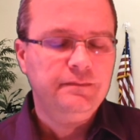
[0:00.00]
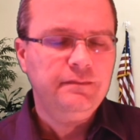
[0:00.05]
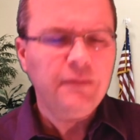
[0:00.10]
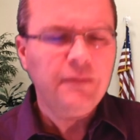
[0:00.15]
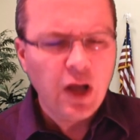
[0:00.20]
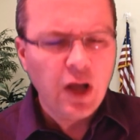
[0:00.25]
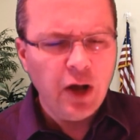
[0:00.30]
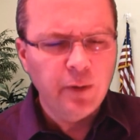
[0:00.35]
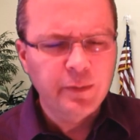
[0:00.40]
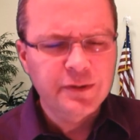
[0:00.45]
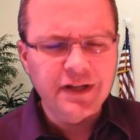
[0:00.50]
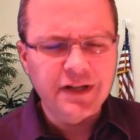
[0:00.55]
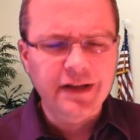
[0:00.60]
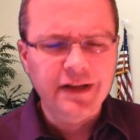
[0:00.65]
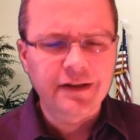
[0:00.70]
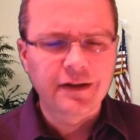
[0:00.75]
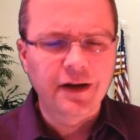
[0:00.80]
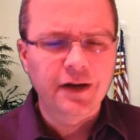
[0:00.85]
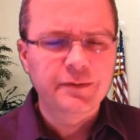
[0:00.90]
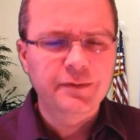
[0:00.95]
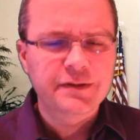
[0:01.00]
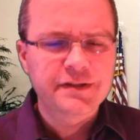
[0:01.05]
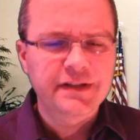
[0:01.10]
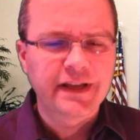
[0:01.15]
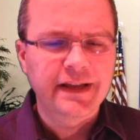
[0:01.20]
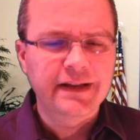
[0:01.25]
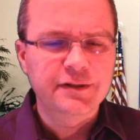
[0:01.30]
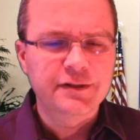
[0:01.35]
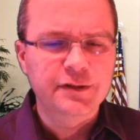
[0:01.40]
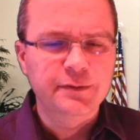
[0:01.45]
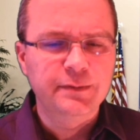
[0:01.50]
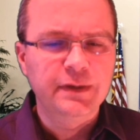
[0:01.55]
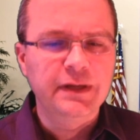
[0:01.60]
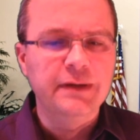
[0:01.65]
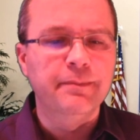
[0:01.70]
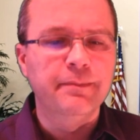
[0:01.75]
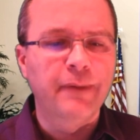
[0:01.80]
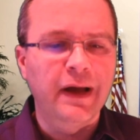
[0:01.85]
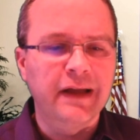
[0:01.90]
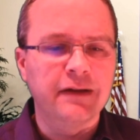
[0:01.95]
Almost like God was saying to me,
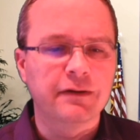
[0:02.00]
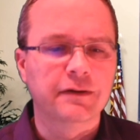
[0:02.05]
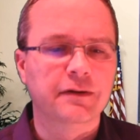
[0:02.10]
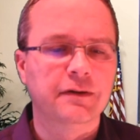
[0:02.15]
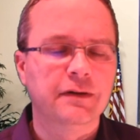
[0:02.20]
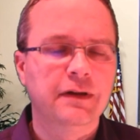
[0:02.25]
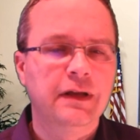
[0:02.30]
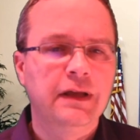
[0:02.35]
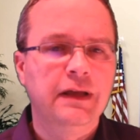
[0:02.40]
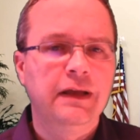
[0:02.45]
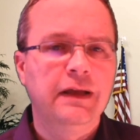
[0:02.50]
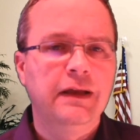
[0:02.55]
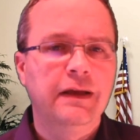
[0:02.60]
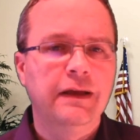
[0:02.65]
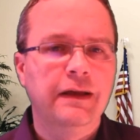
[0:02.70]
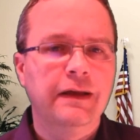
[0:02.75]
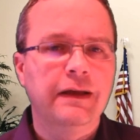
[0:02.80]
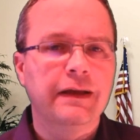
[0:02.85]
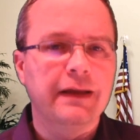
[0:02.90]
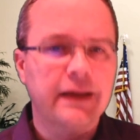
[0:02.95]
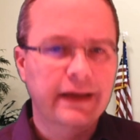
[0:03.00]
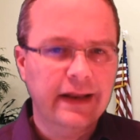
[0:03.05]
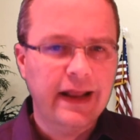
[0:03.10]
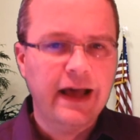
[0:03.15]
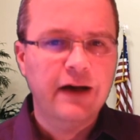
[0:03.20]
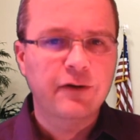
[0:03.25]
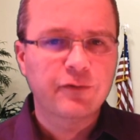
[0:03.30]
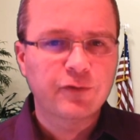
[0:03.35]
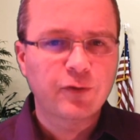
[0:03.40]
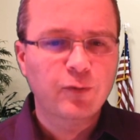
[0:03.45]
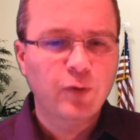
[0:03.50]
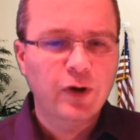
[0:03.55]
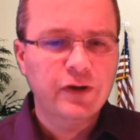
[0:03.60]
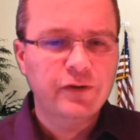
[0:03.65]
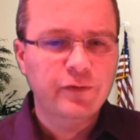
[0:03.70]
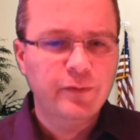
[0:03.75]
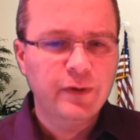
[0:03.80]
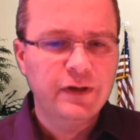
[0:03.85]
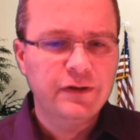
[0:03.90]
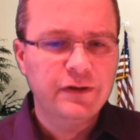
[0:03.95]
Michael, get out from what you've
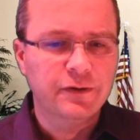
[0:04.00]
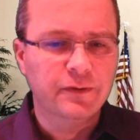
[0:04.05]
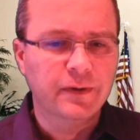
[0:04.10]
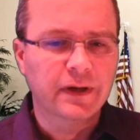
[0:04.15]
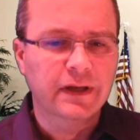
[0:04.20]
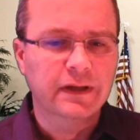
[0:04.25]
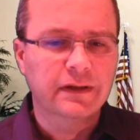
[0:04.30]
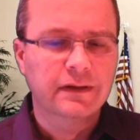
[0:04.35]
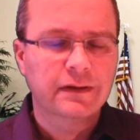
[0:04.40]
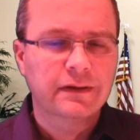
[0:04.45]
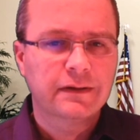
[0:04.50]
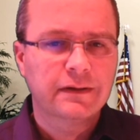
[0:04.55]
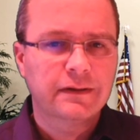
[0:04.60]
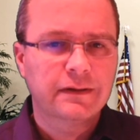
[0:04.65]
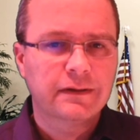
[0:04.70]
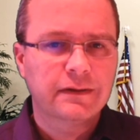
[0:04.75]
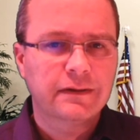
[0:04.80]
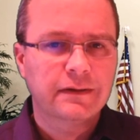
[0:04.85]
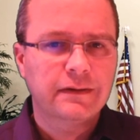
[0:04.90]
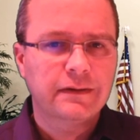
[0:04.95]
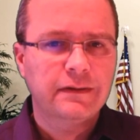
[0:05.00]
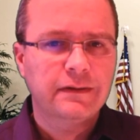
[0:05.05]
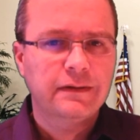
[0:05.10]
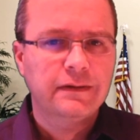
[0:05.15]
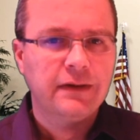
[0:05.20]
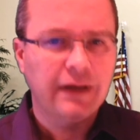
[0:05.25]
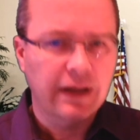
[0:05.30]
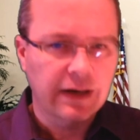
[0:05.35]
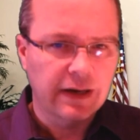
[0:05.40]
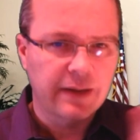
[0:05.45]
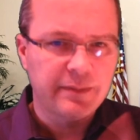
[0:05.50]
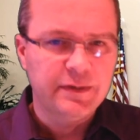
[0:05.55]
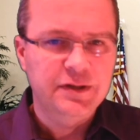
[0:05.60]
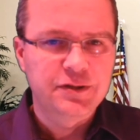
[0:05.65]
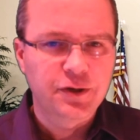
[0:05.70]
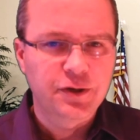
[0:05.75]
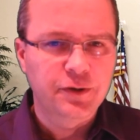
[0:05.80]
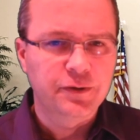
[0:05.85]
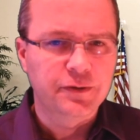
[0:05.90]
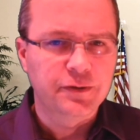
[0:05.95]
been doing and let me
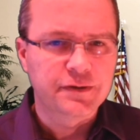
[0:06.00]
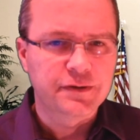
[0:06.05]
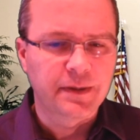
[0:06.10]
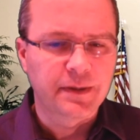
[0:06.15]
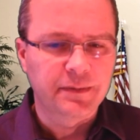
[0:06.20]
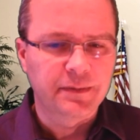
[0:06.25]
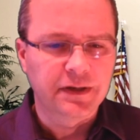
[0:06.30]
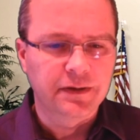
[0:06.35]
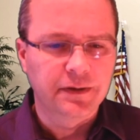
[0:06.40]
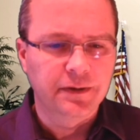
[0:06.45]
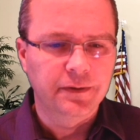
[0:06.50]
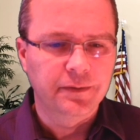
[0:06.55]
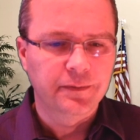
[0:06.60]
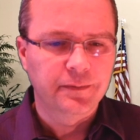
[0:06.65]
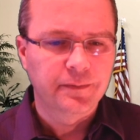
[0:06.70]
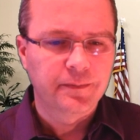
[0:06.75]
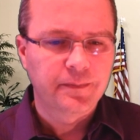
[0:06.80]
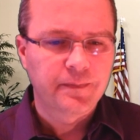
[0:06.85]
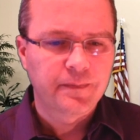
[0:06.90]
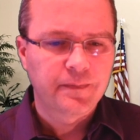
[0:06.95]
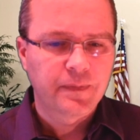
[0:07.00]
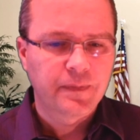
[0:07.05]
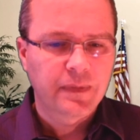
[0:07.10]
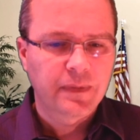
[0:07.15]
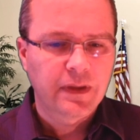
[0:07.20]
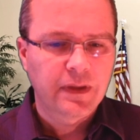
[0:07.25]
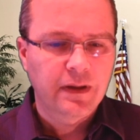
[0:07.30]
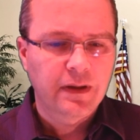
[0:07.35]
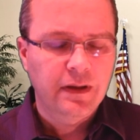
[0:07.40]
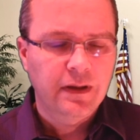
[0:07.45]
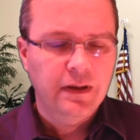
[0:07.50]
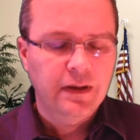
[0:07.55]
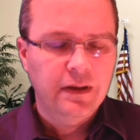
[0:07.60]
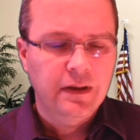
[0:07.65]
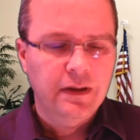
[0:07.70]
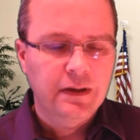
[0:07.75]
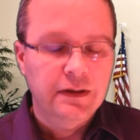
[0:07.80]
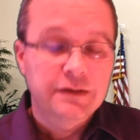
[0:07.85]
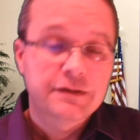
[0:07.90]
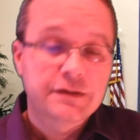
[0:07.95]
show you something new.
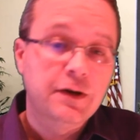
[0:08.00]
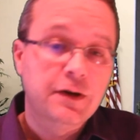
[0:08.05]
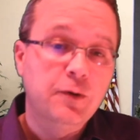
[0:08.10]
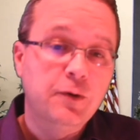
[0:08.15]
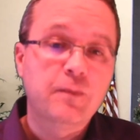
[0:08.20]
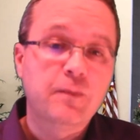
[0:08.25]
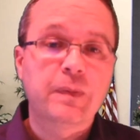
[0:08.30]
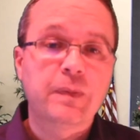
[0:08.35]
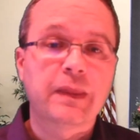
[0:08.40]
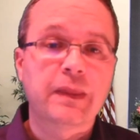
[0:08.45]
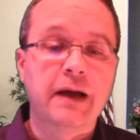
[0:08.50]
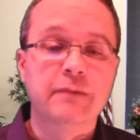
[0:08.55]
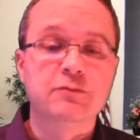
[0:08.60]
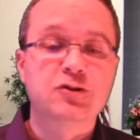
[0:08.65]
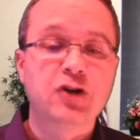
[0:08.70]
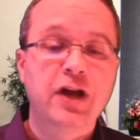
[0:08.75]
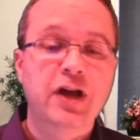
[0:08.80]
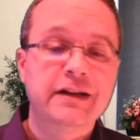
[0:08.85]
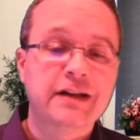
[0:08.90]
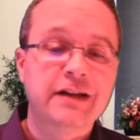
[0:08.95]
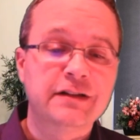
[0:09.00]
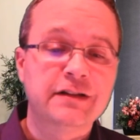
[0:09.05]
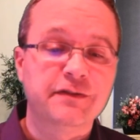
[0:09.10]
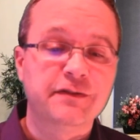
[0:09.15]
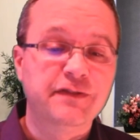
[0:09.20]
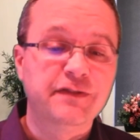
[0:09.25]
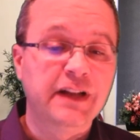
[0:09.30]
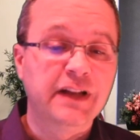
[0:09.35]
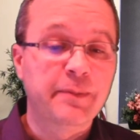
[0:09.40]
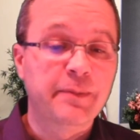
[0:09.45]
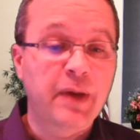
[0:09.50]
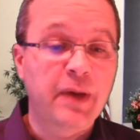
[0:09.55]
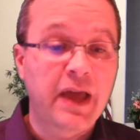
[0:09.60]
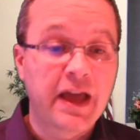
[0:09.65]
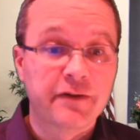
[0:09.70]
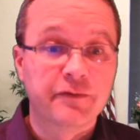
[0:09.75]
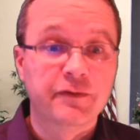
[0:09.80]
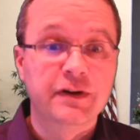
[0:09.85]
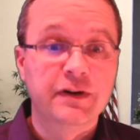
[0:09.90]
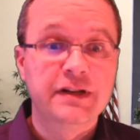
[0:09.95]
So I'm trying not to fill up
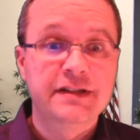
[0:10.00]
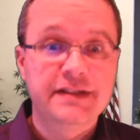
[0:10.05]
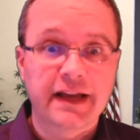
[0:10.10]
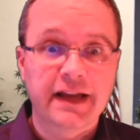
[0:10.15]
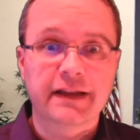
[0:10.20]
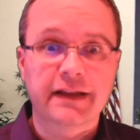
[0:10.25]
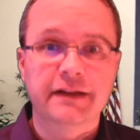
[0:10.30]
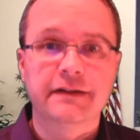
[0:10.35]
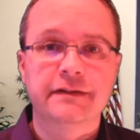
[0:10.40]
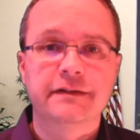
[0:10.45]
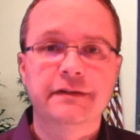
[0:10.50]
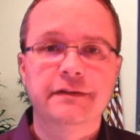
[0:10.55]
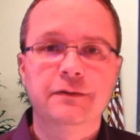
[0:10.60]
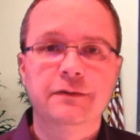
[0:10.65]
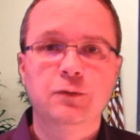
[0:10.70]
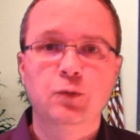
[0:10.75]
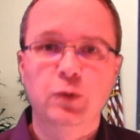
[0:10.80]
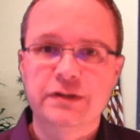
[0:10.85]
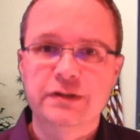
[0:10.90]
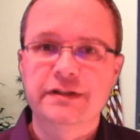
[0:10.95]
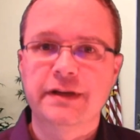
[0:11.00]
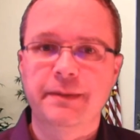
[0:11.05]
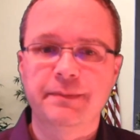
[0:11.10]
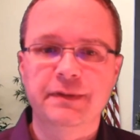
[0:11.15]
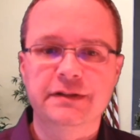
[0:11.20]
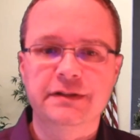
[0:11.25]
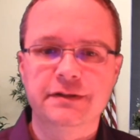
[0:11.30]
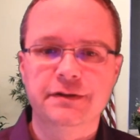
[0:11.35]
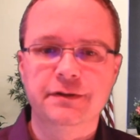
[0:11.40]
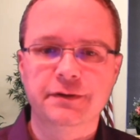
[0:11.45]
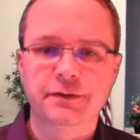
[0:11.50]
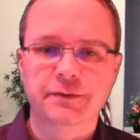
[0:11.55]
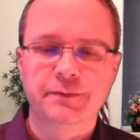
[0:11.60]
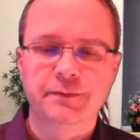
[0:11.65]
every second with something to do.